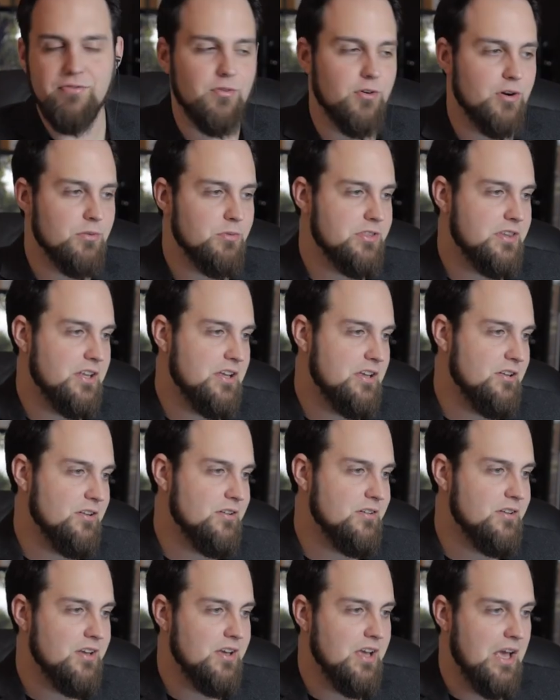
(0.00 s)
for it. What the
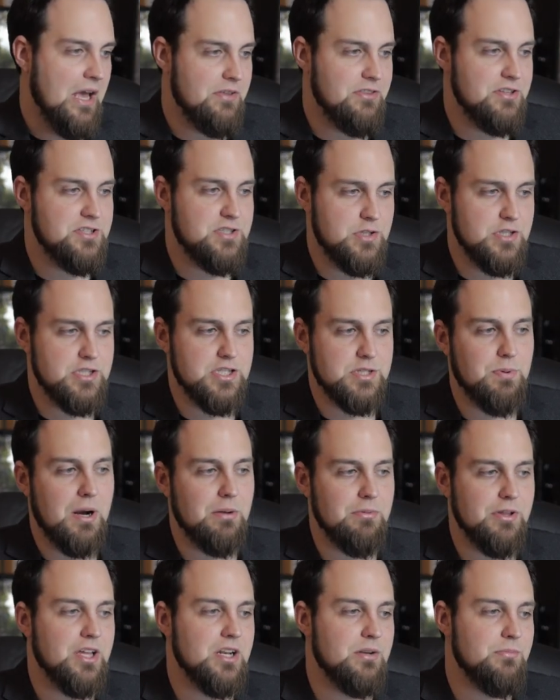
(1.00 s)
hell? And this this is
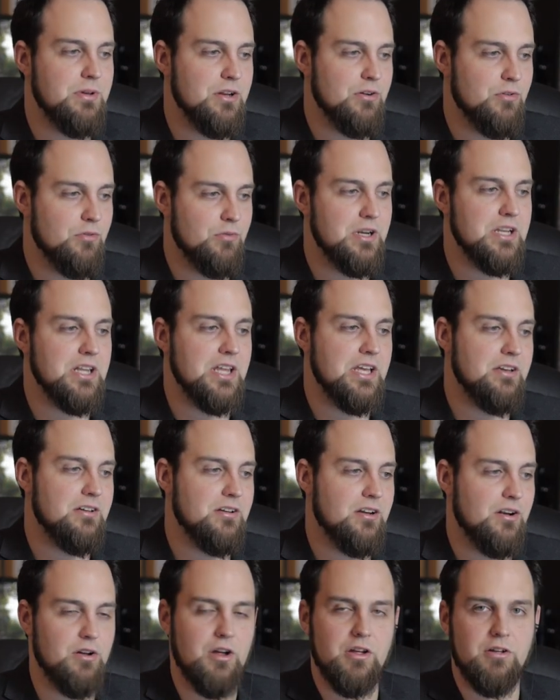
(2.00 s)
probably going to be a
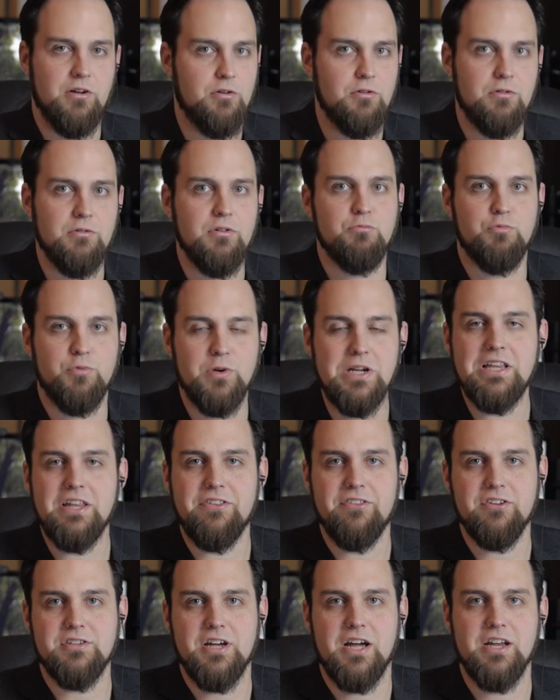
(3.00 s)
really, a, a,
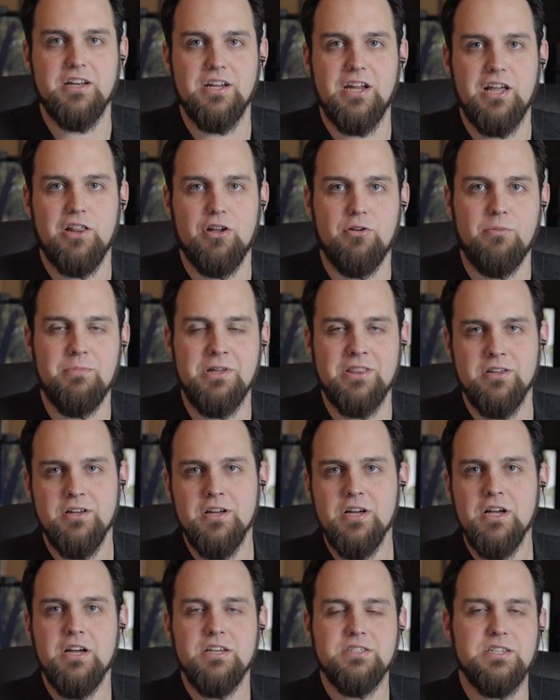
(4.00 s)
really the Titan killer. I mean, the
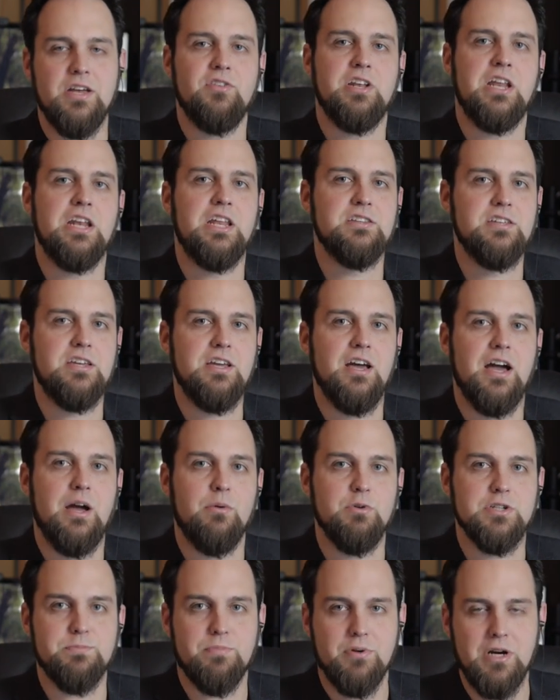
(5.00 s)
seven eighty T
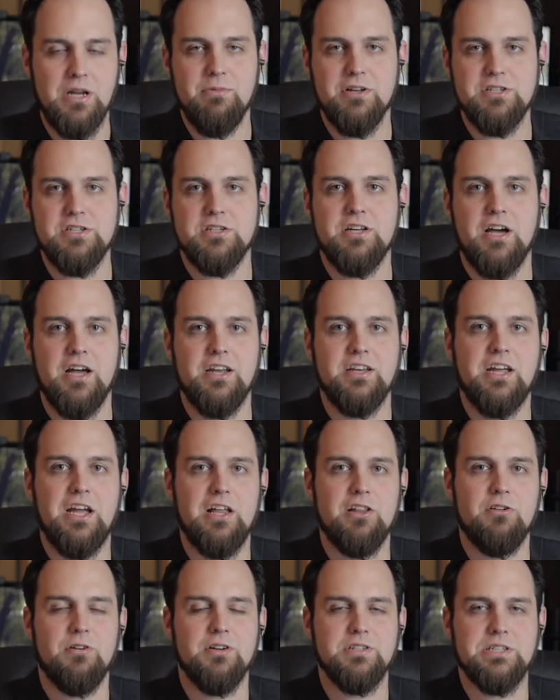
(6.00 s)
I was pretty much a Titan
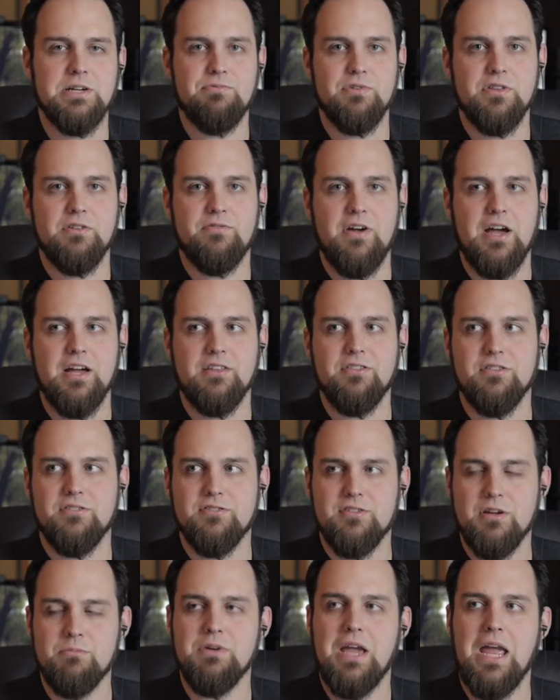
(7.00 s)
killer, except for the fact
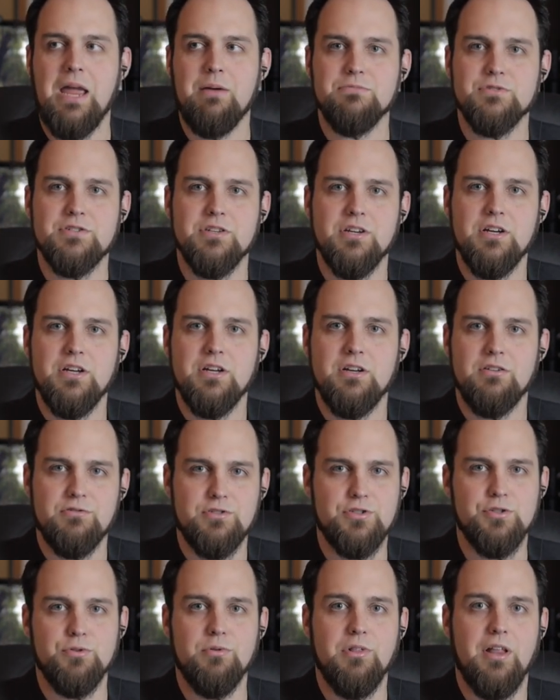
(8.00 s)
that some games
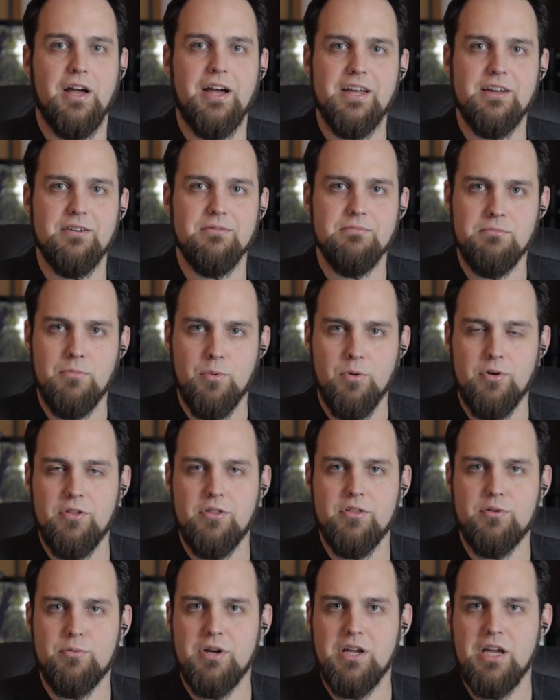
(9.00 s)
do like more
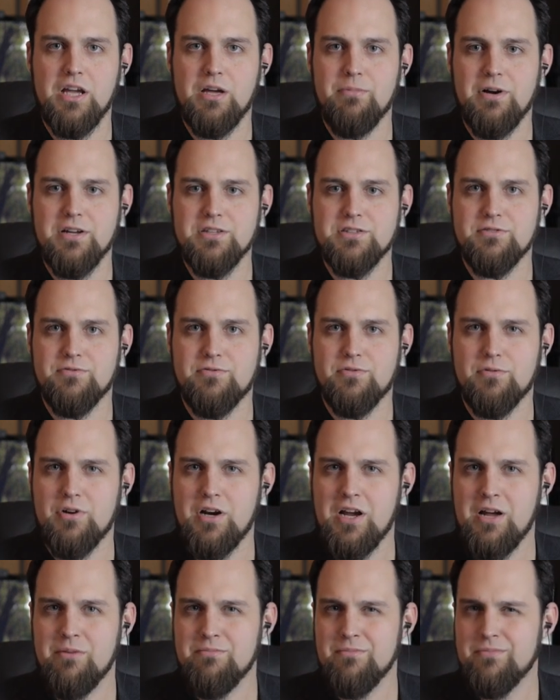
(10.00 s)
than three gigabytes of
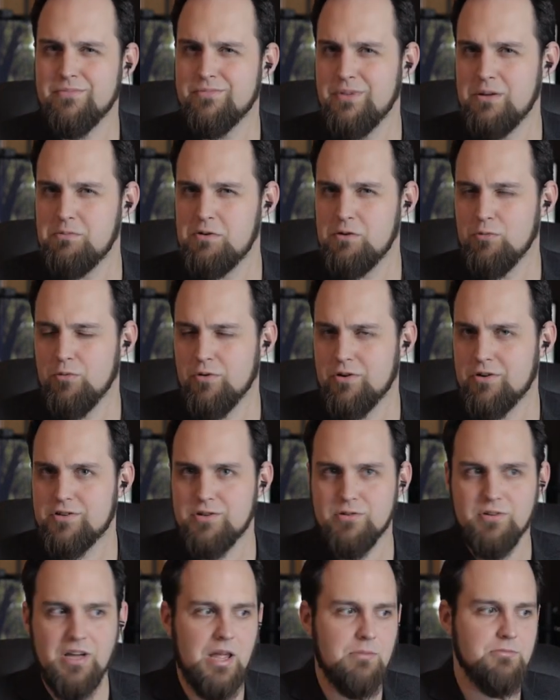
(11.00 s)
RAM, maybe one or
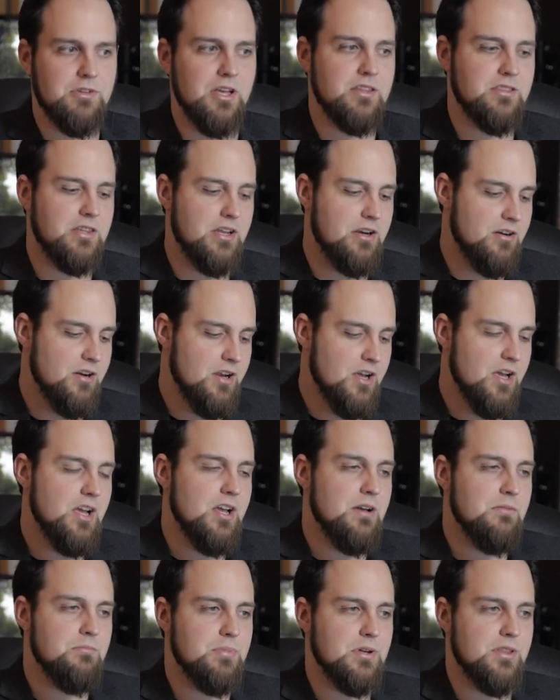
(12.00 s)
two games out there.
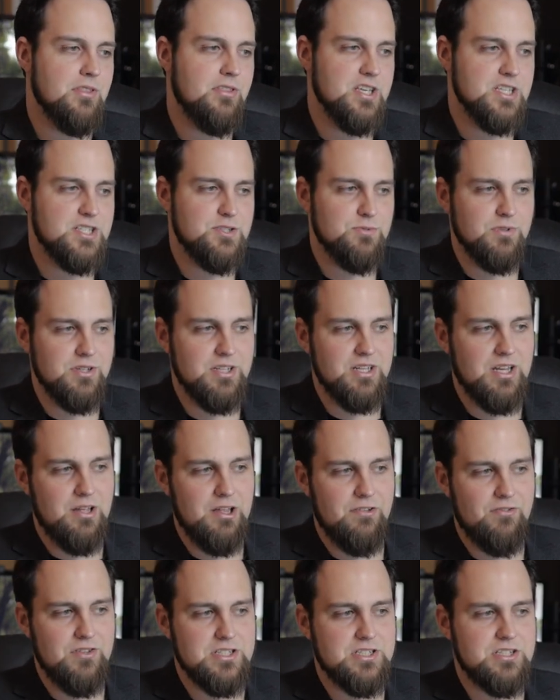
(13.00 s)
But this one,
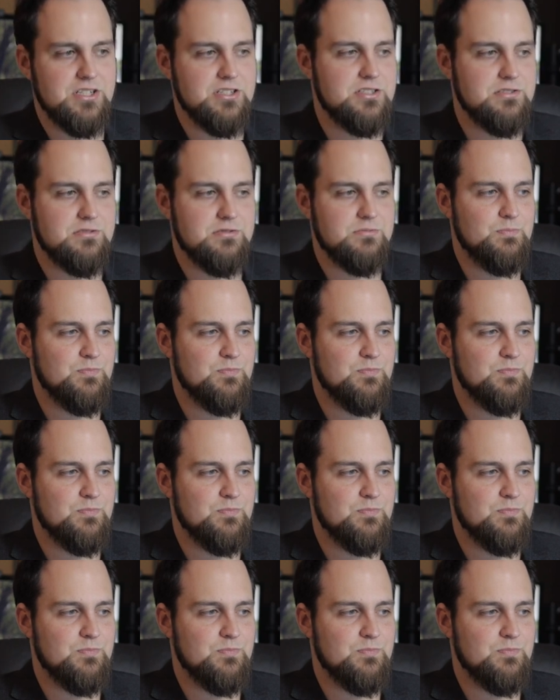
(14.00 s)
if it's just,